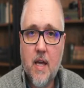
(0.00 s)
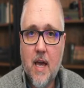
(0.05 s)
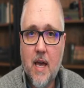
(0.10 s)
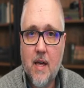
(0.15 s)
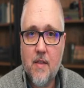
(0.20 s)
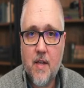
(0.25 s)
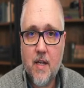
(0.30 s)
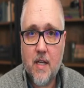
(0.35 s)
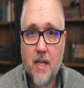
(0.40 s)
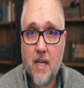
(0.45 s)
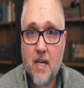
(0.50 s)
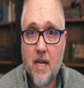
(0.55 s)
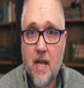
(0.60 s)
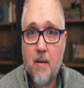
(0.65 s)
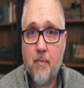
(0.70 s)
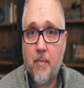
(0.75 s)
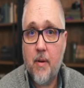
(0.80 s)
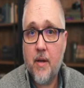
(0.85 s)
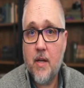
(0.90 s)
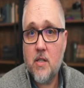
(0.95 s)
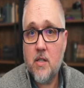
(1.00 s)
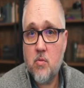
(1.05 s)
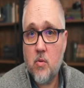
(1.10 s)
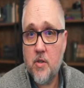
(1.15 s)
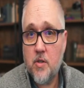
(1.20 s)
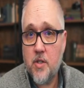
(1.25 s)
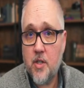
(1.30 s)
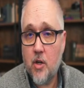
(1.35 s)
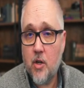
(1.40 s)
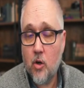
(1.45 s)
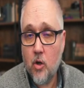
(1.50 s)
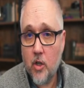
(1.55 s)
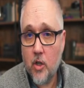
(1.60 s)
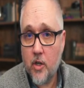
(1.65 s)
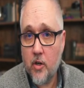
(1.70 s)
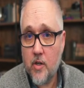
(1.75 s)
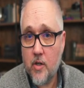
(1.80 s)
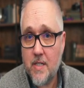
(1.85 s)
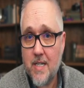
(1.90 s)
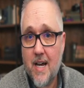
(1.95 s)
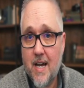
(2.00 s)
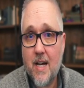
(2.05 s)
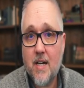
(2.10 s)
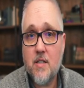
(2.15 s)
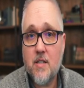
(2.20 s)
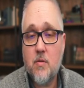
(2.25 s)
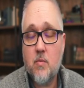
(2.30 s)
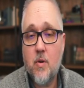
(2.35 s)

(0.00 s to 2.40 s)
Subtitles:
had the kidnapping as well as the earlier attacks,